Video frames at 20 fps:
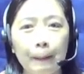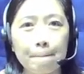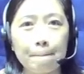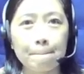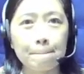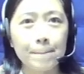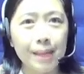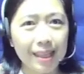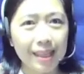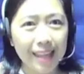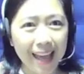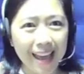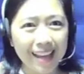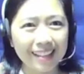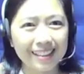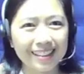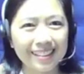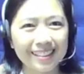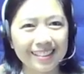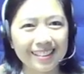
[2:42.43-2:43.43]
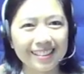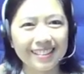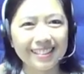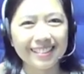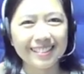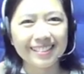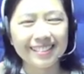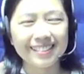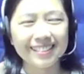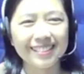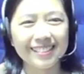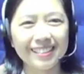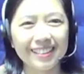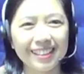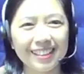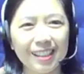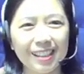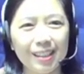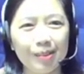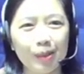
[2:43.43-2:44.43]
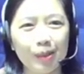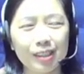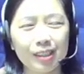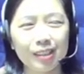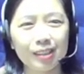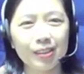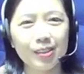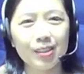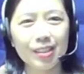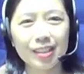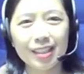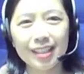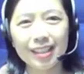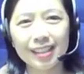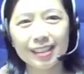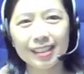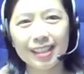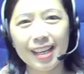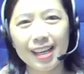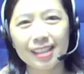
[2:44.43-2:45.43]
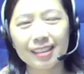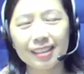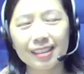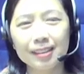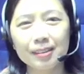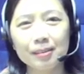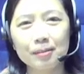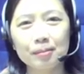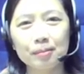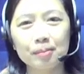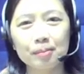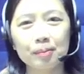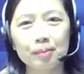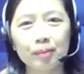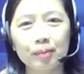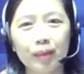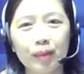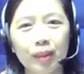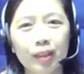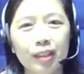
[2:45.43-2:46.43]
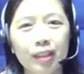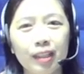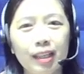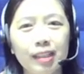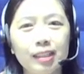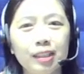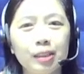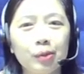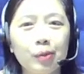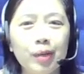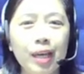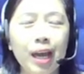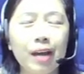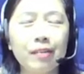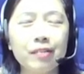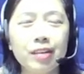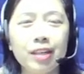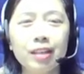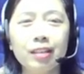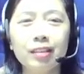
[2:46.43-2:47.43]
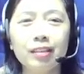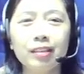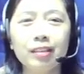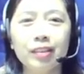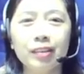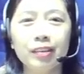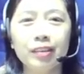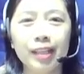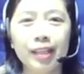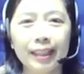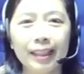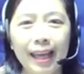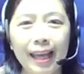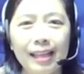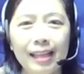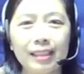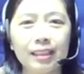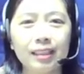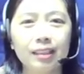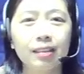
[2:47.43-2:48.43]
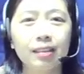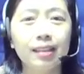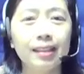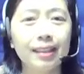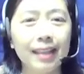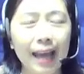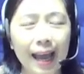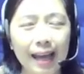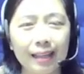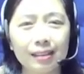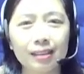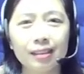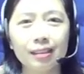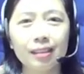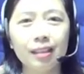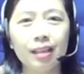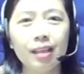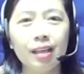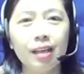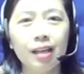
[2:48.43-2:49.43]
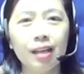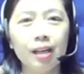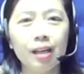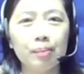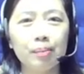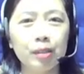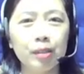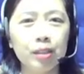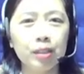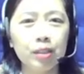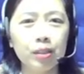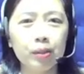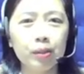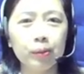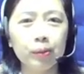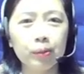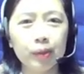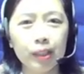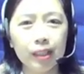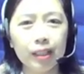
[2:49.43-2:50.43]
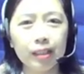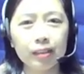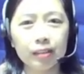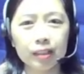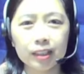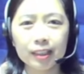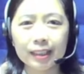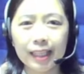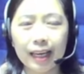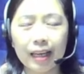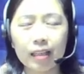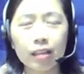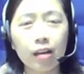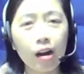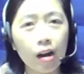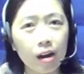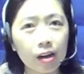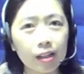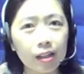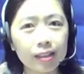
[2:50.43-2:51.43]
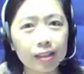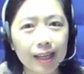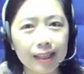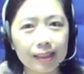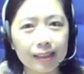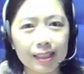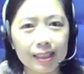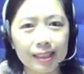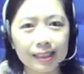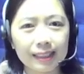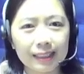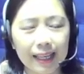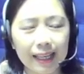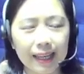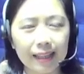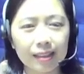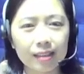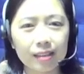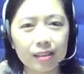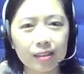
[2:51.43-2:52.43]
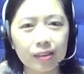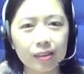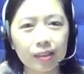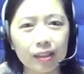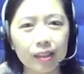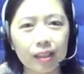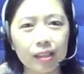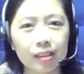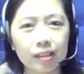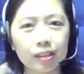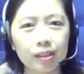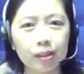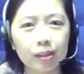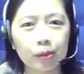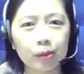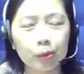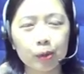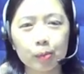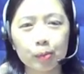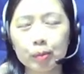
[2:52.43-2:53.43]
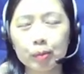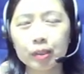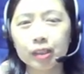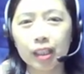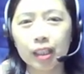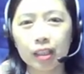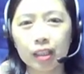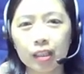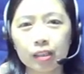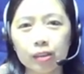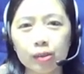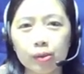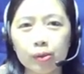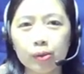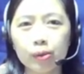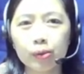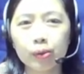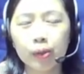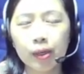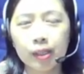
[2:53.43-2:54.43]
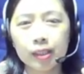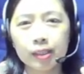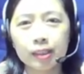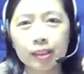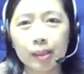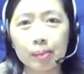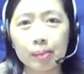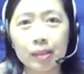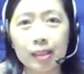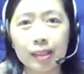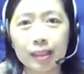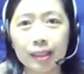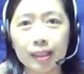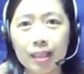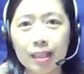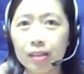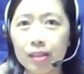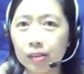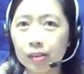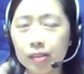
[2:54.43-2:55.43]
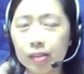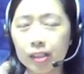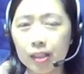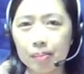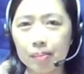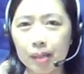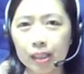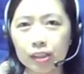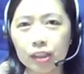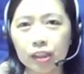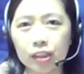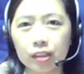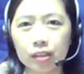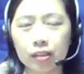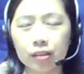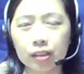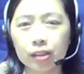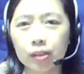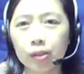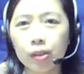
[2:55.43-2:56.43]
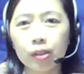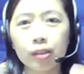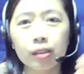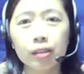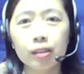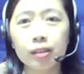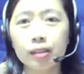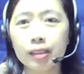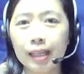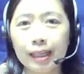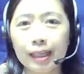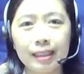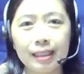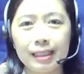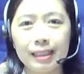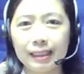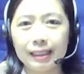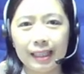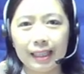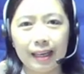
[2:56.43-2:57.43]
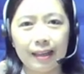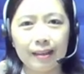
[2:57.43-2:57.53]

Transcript: that. Okay, what do you think is the answer? Okay, so we have here the correct answer: that. Did you really understand all that he said? Okay, so we're pertaining to something that he already mentioned. So all that he said.